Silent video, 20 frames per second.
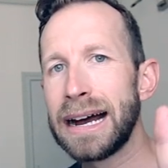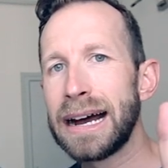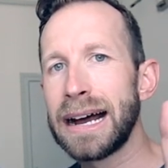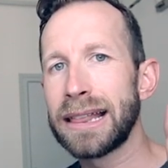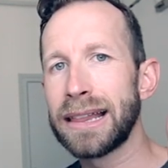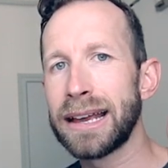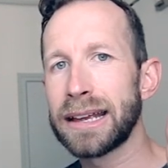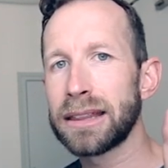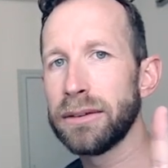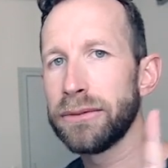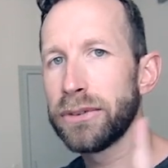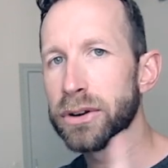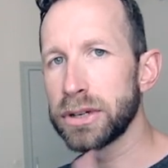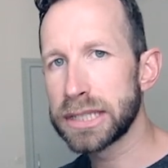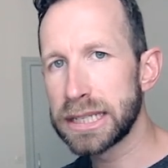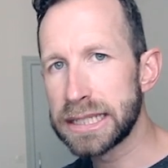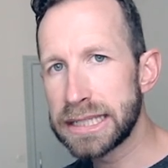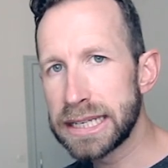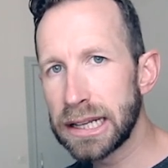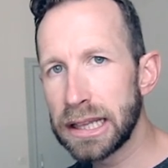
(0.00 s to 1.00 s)
I like the
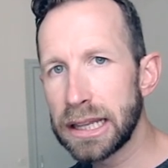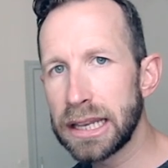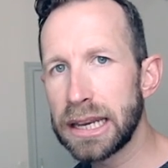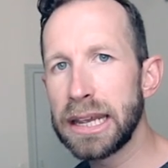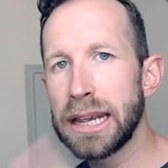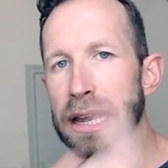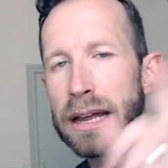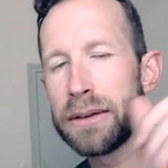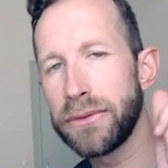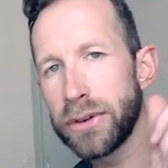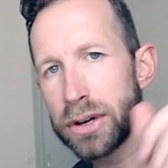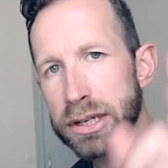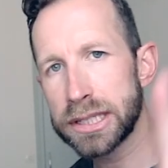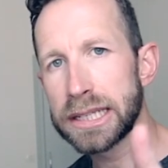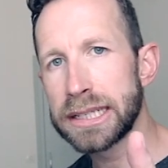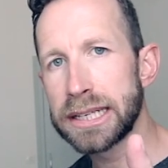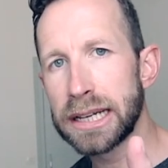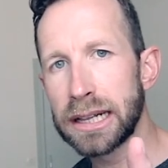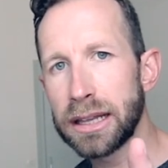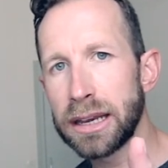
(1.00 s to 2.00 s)
versatility, and
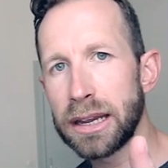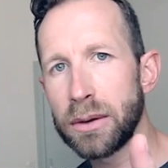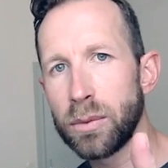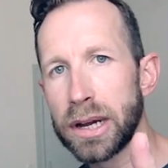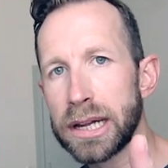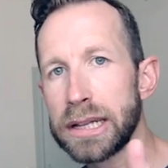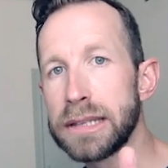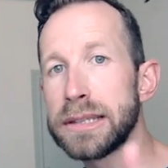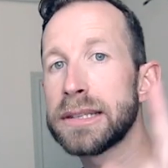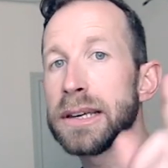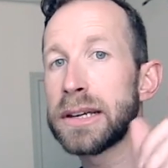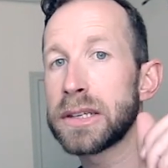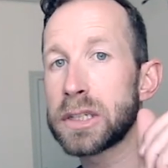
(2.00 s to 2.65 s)
versatility wins,